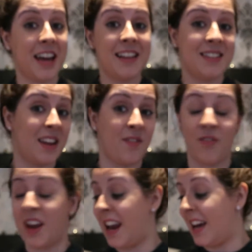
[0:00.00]
I didn't even
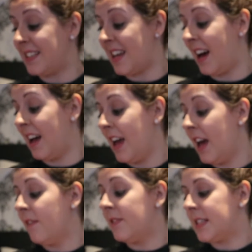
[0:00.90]
realise that.
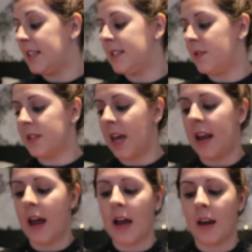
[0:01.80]
For sensitive
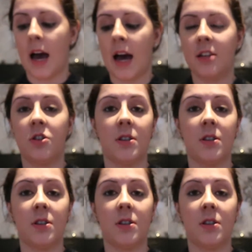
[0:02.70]
skin. And I